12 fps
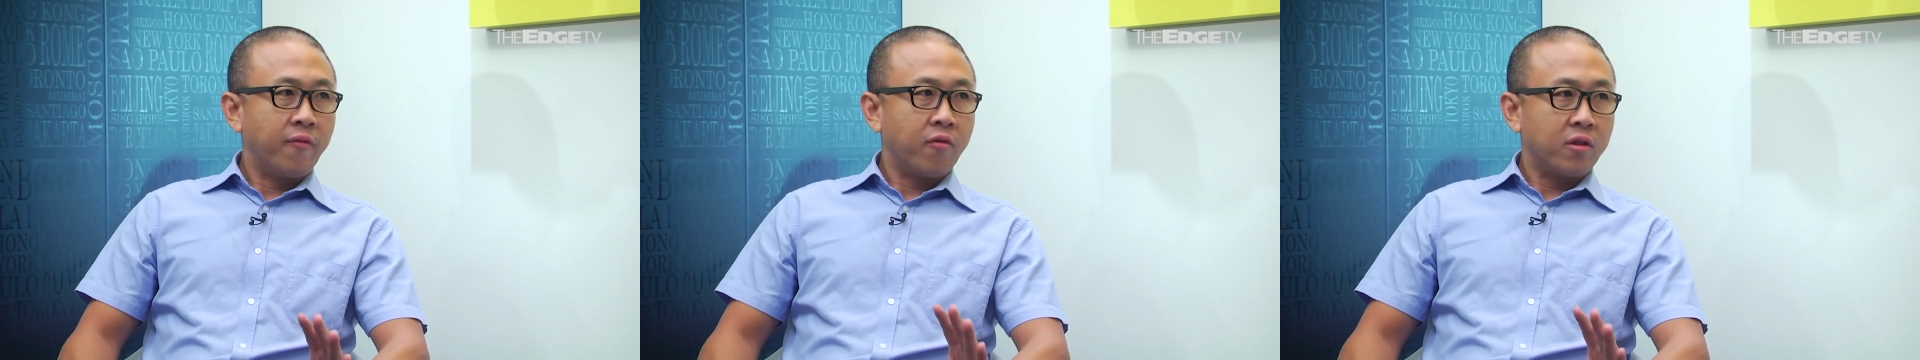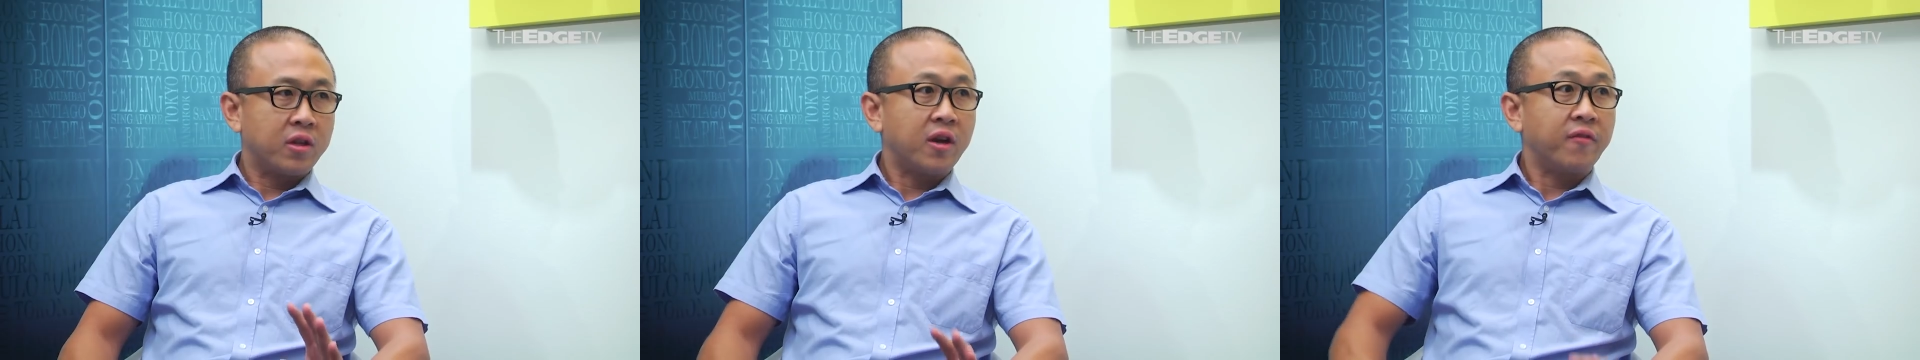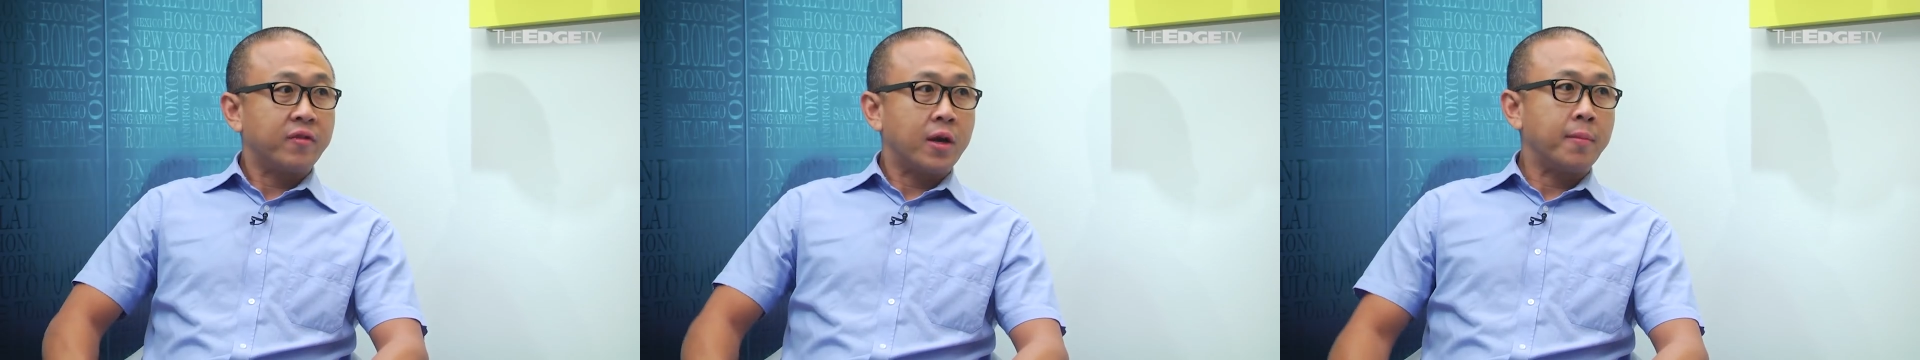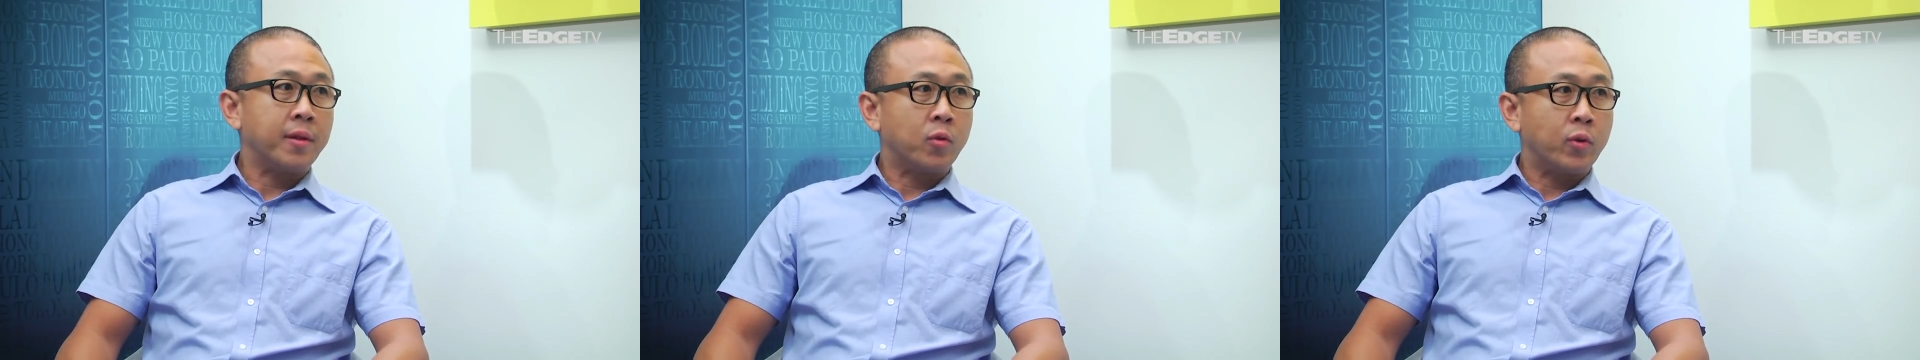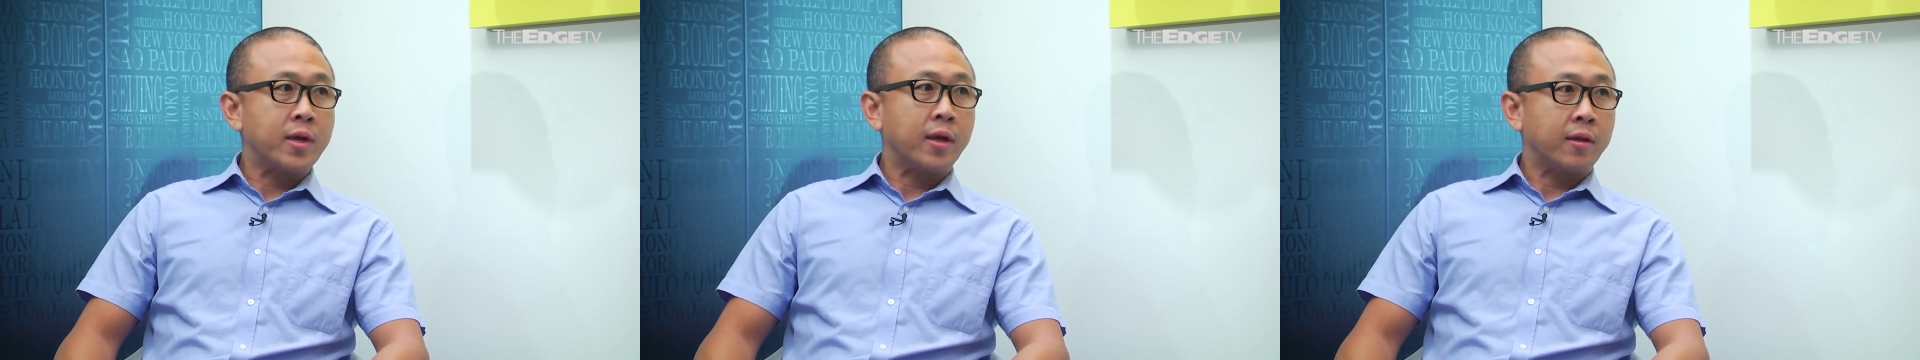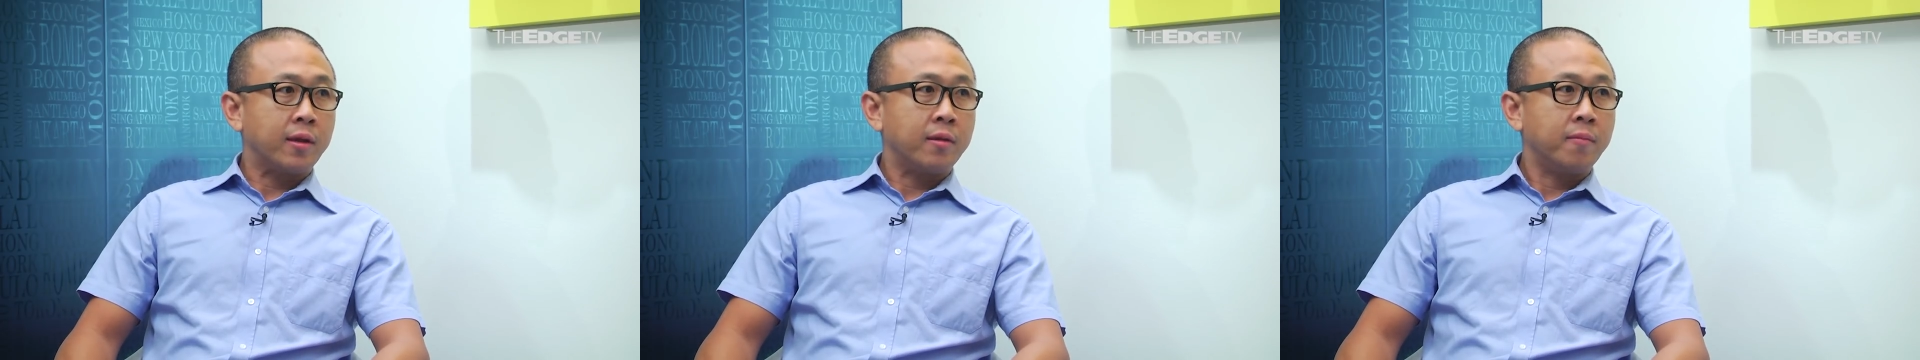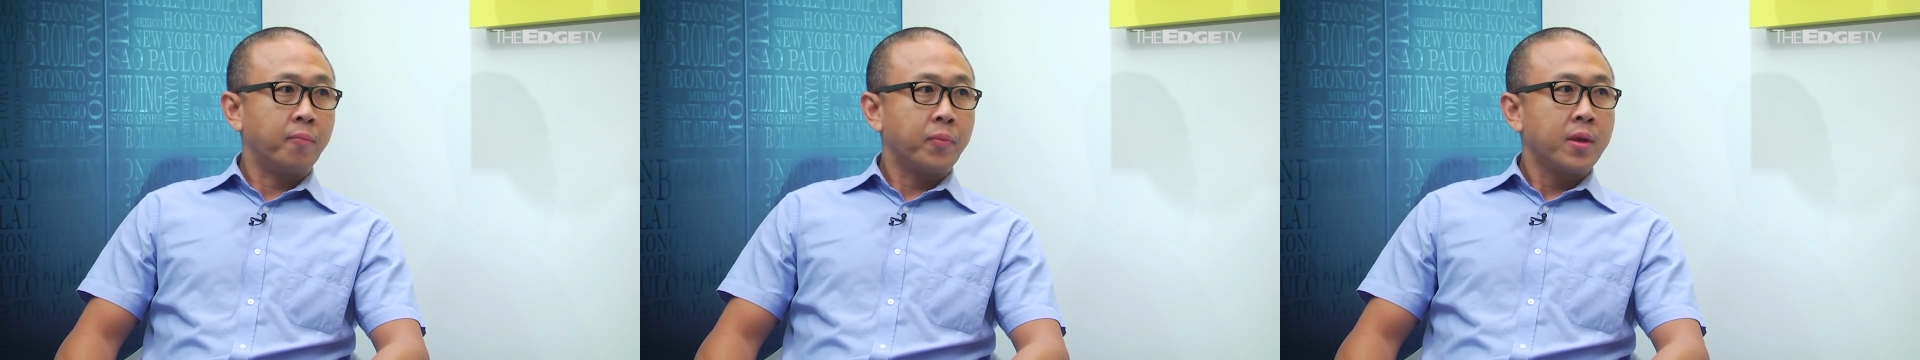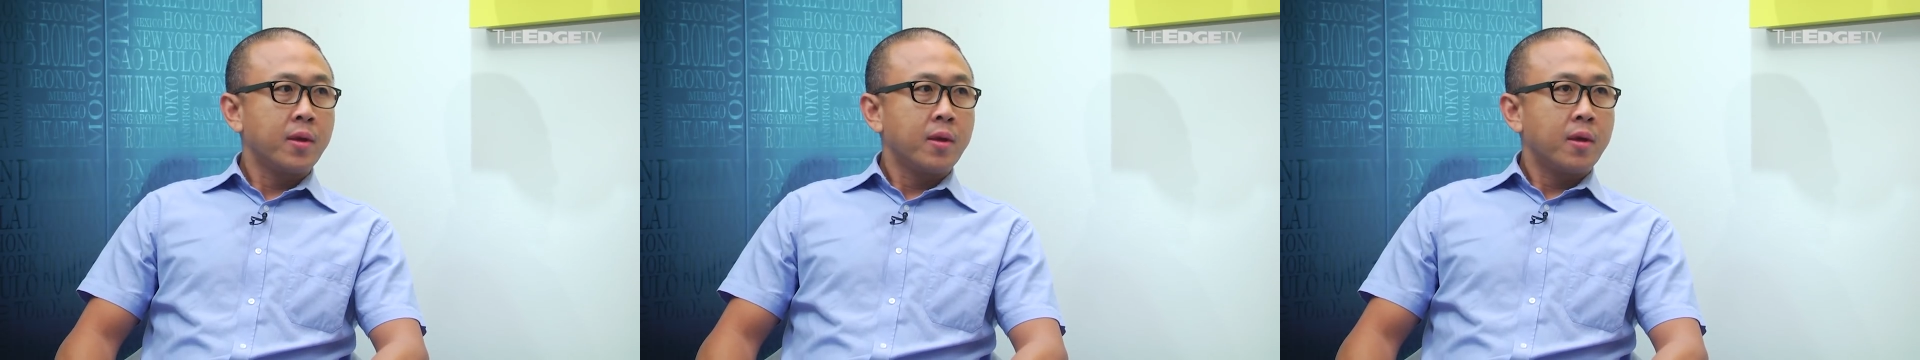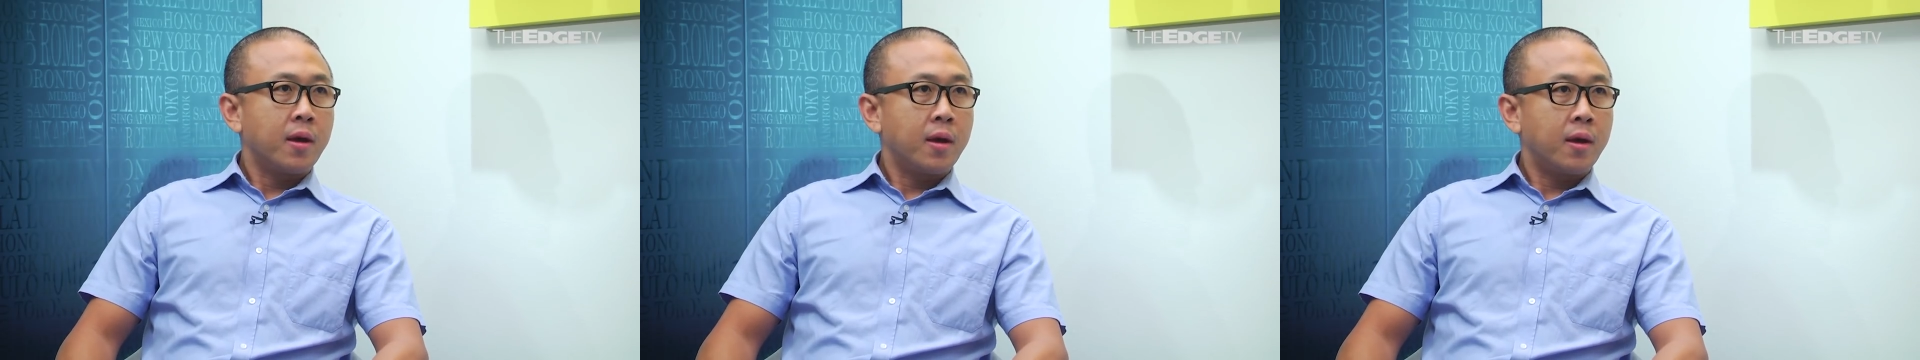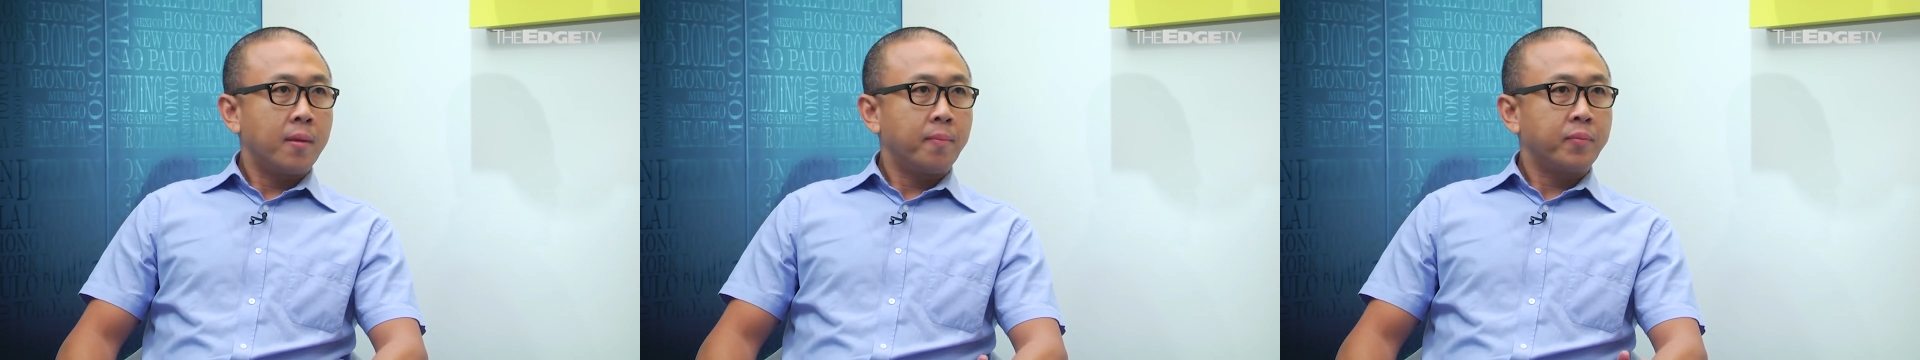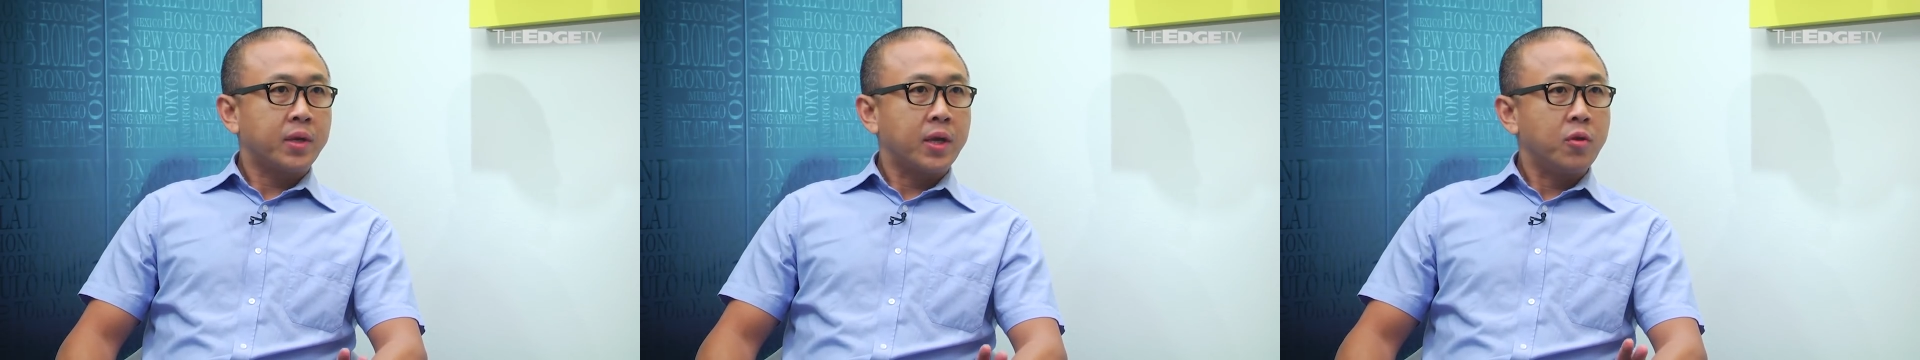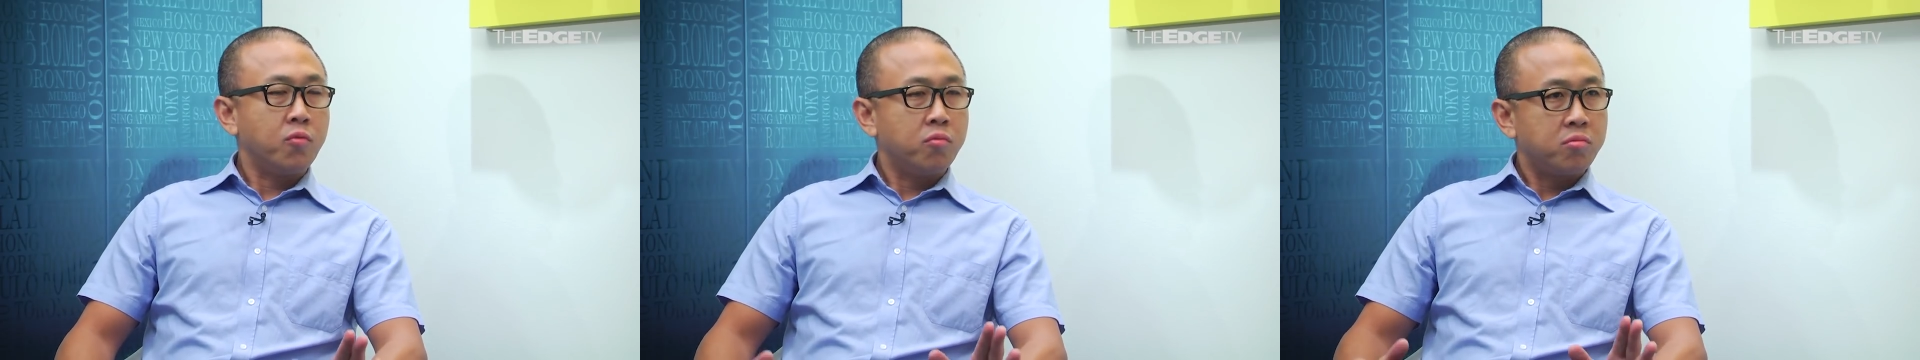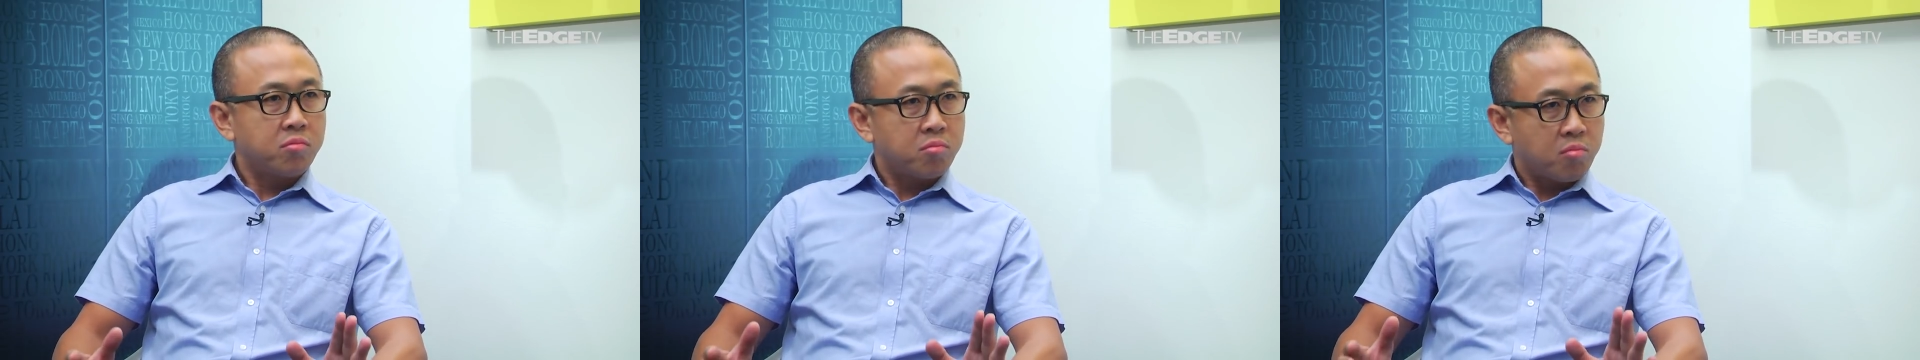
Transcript: in for a tough time in 2018. Can you